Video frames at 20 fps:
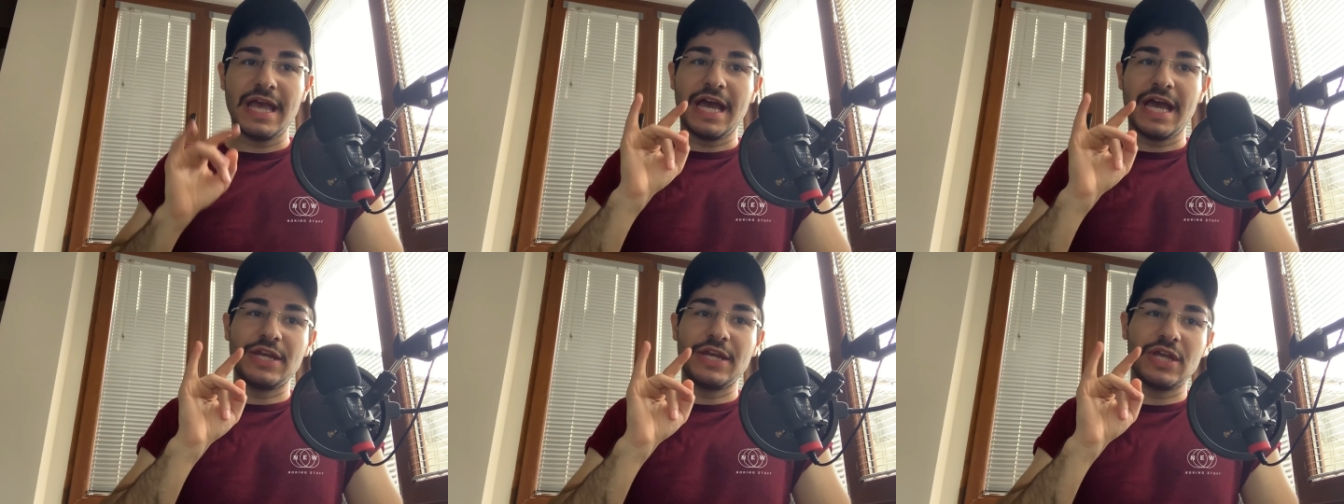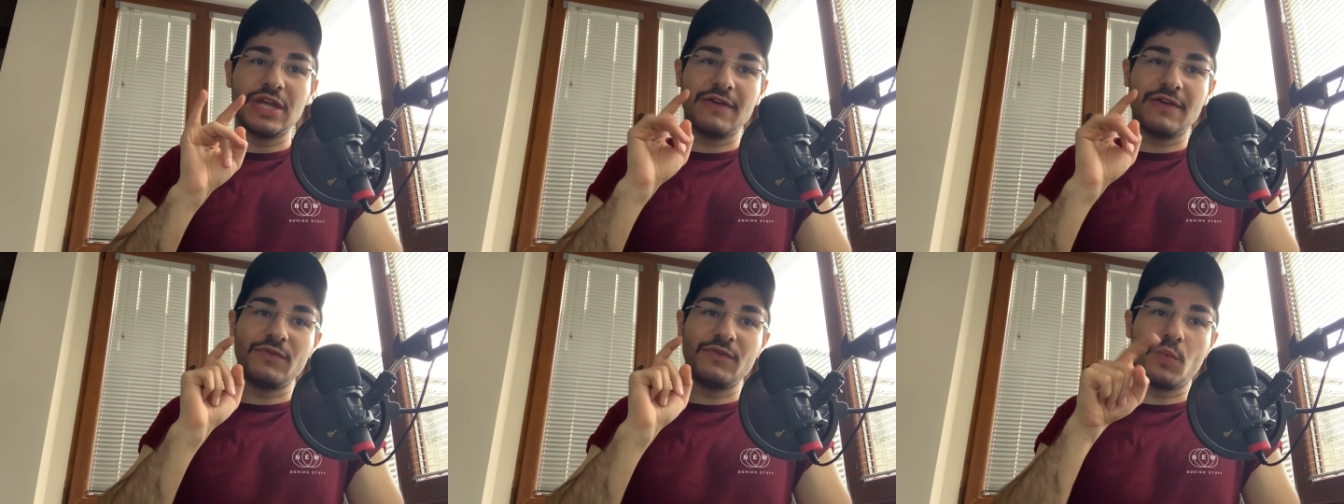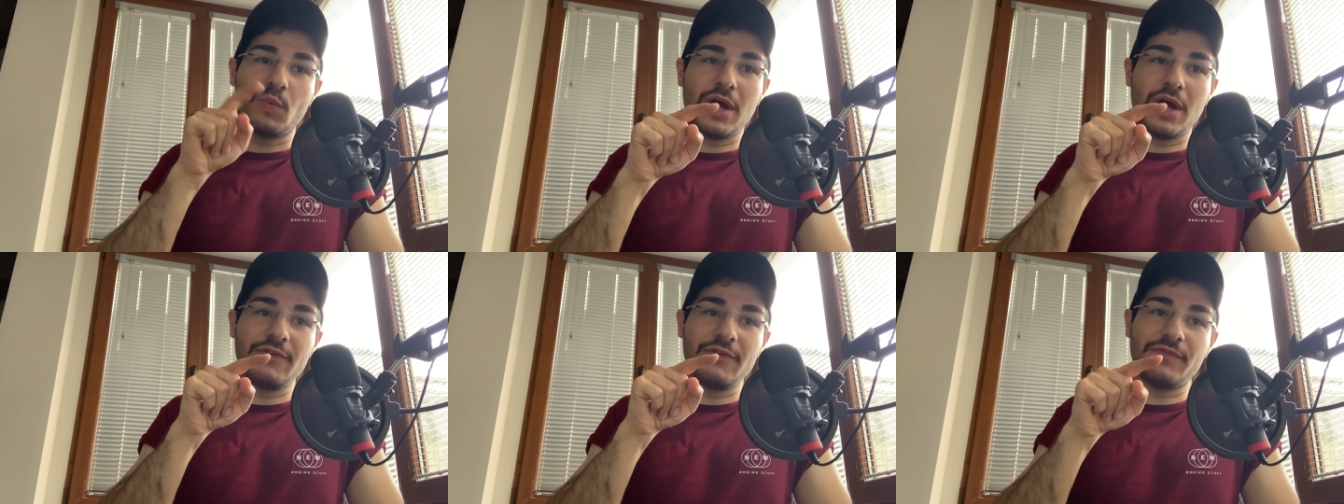and you have
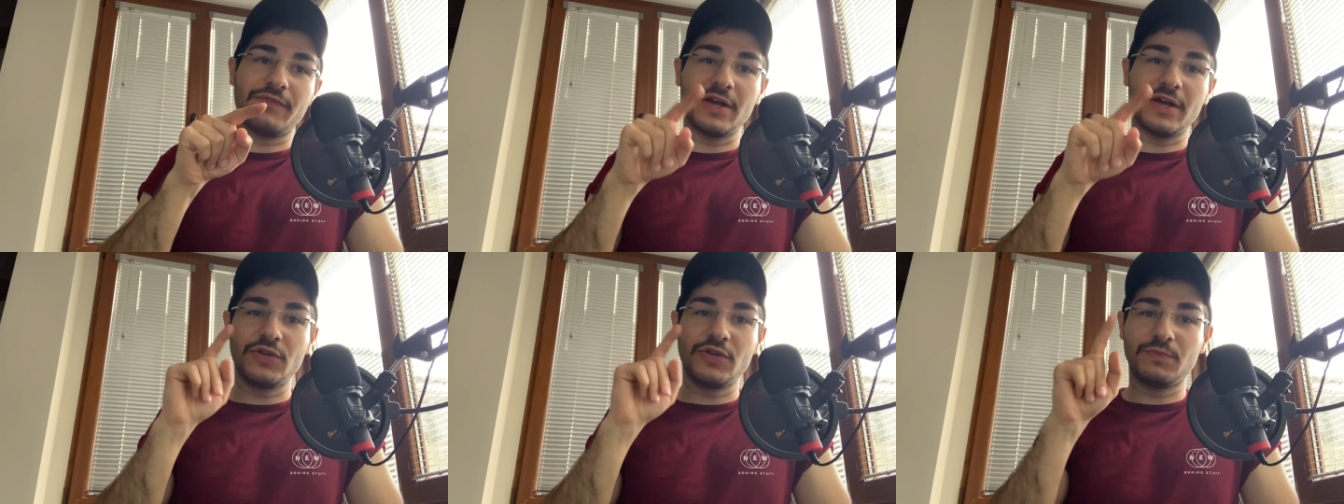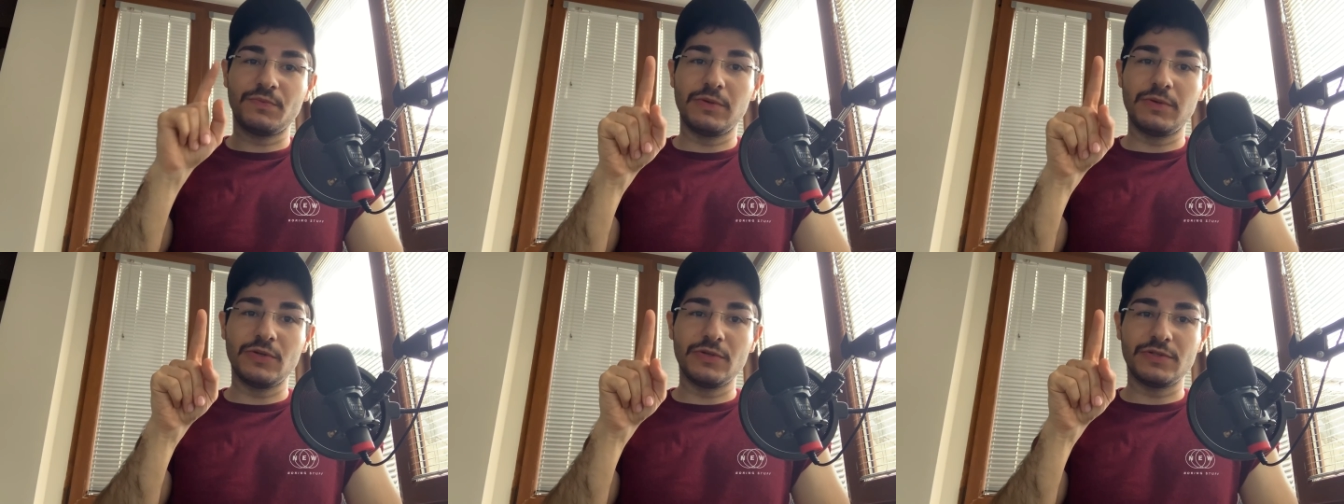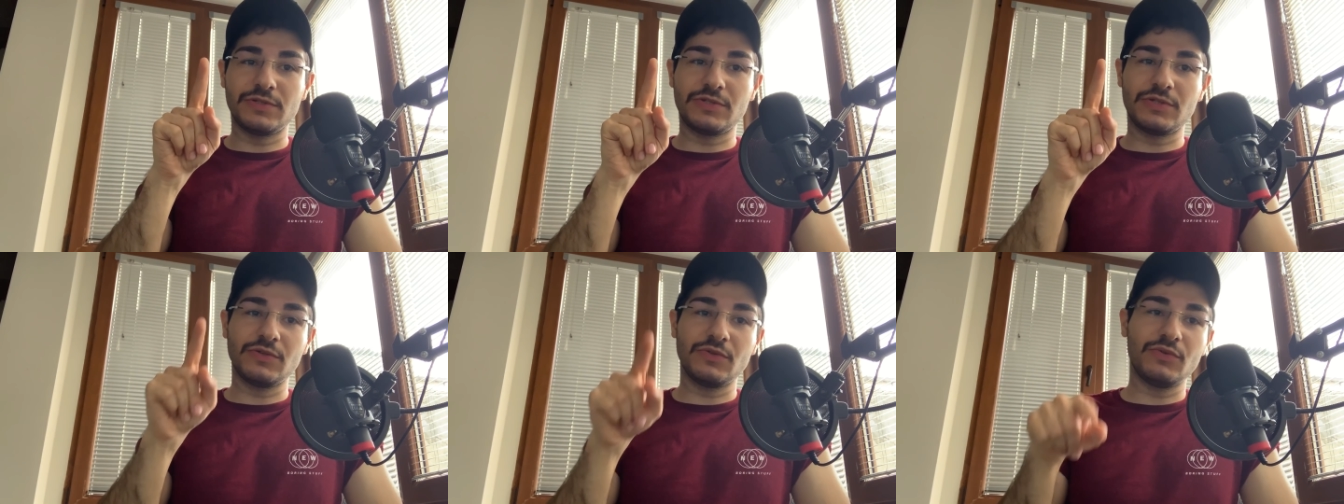your Wi-Fi, your
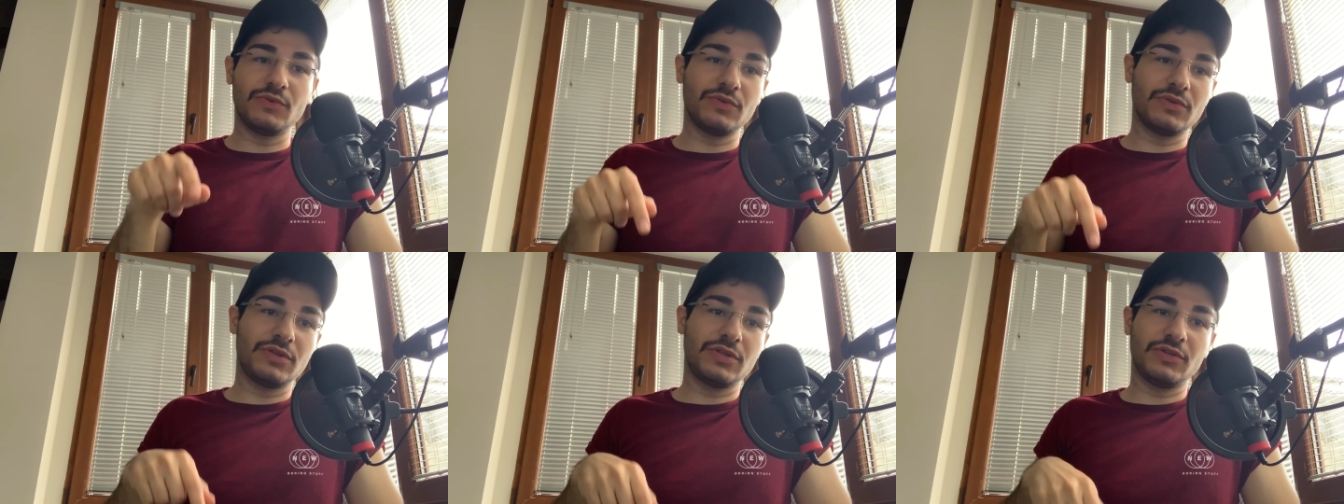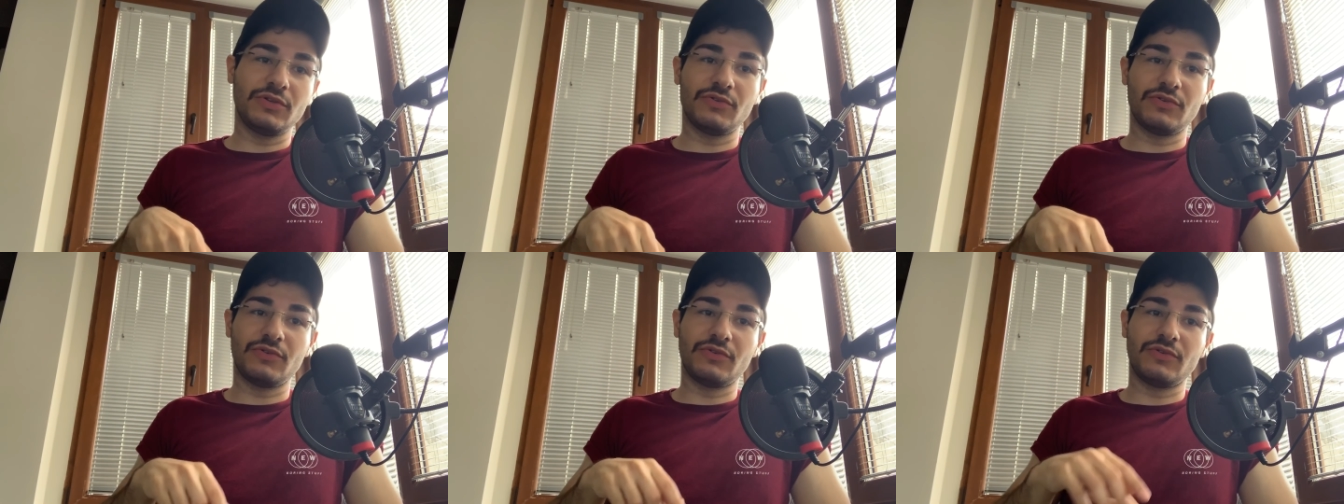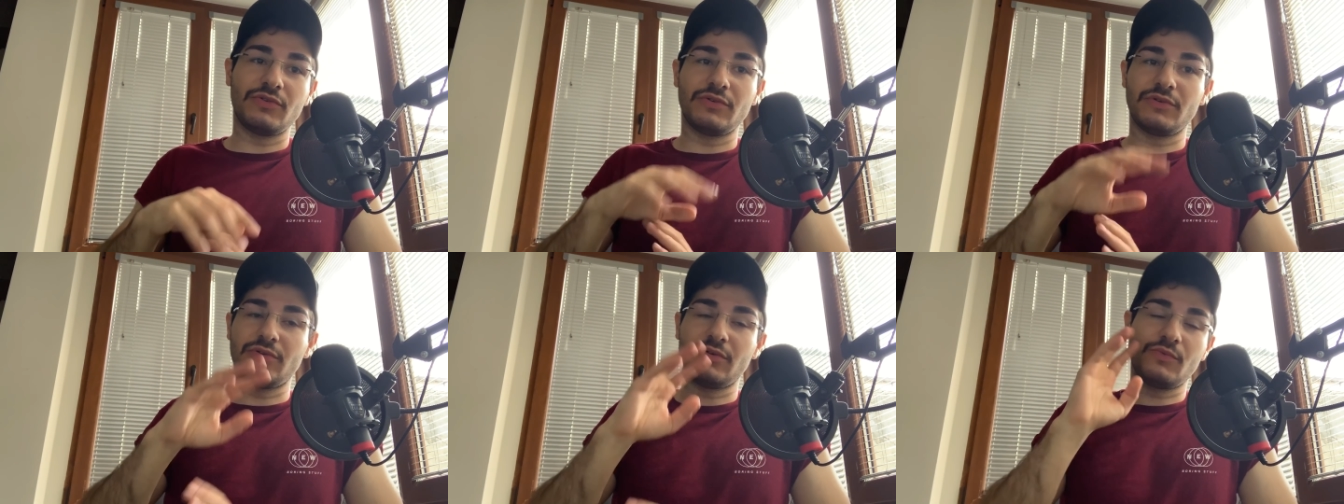Bluetooth,
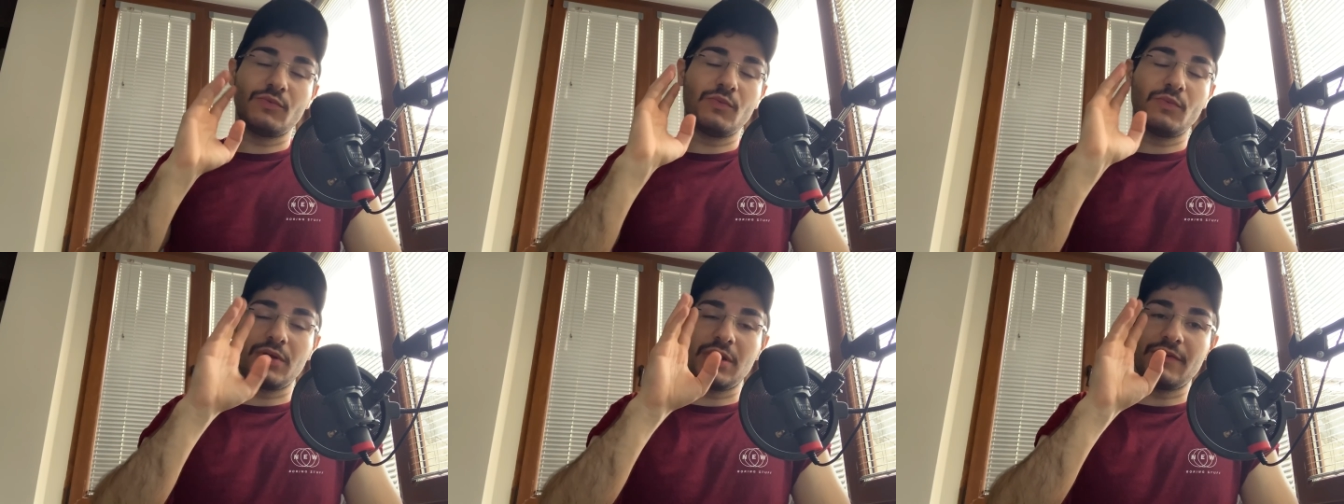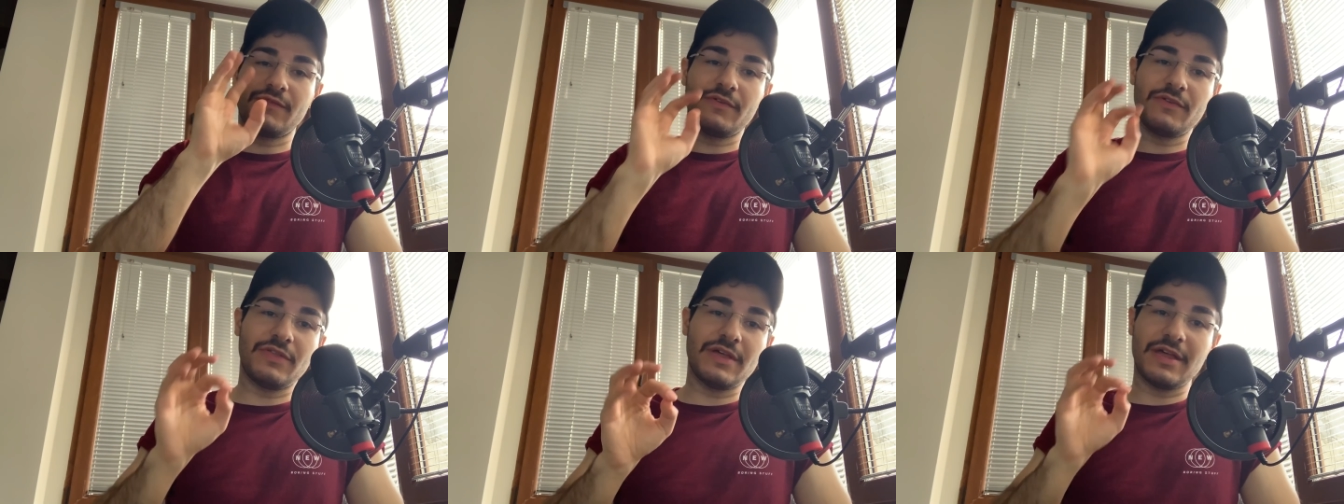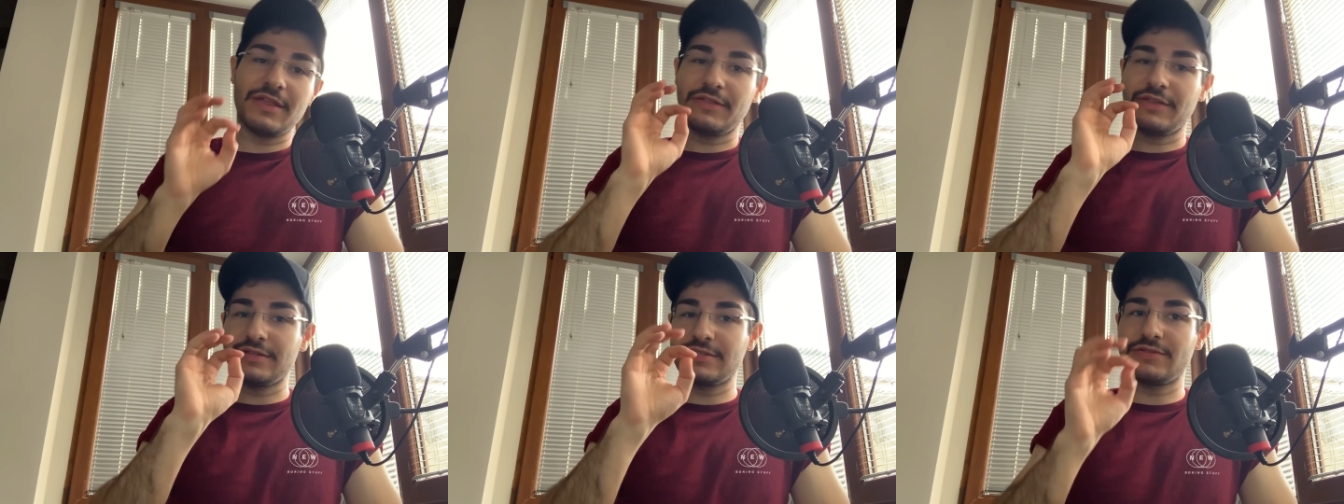your whatever
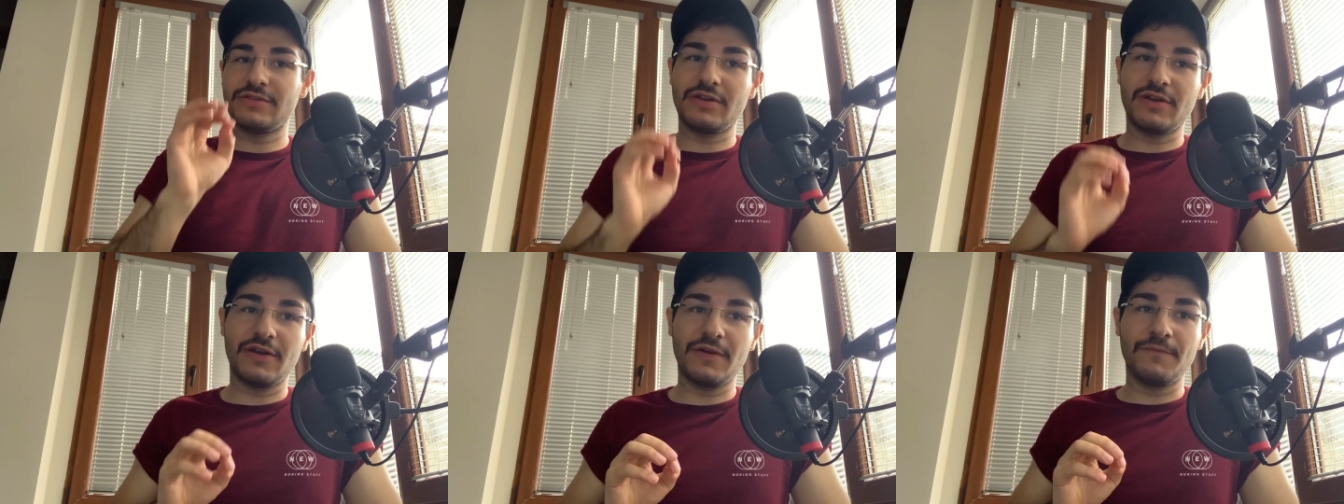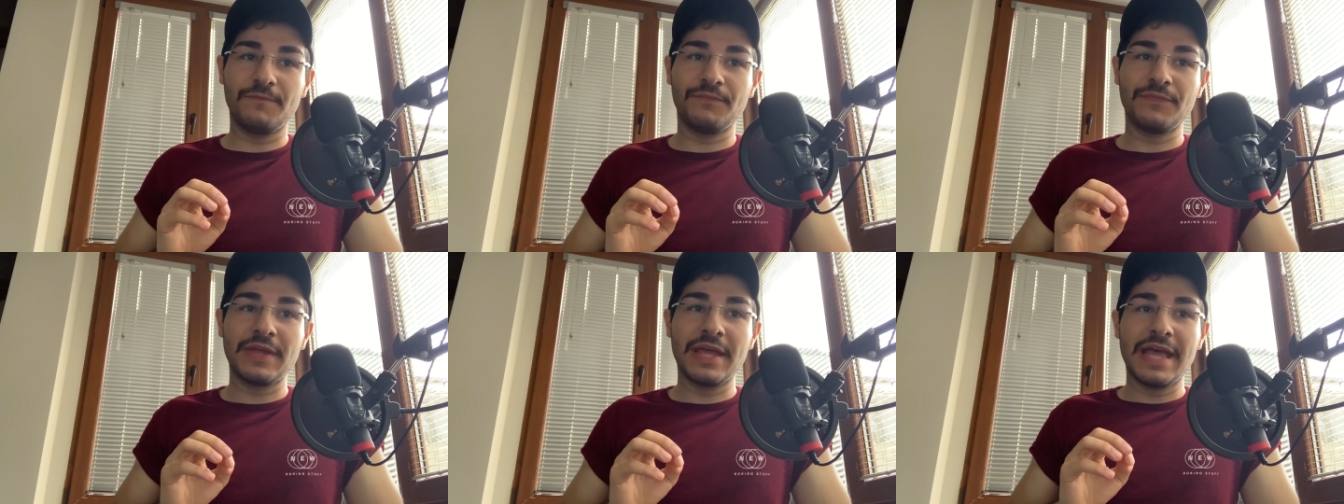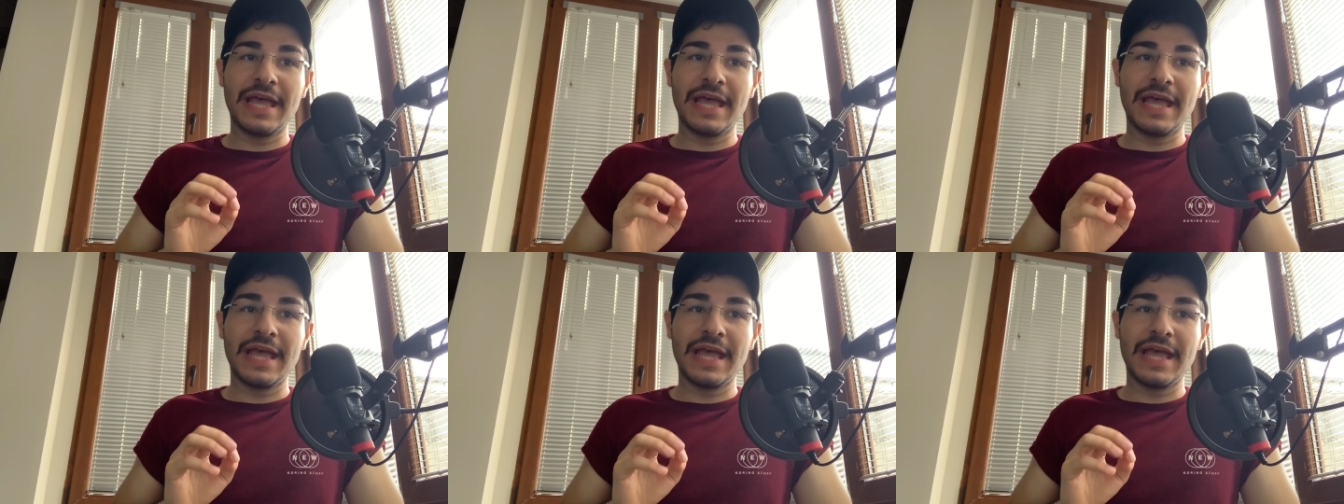that is there,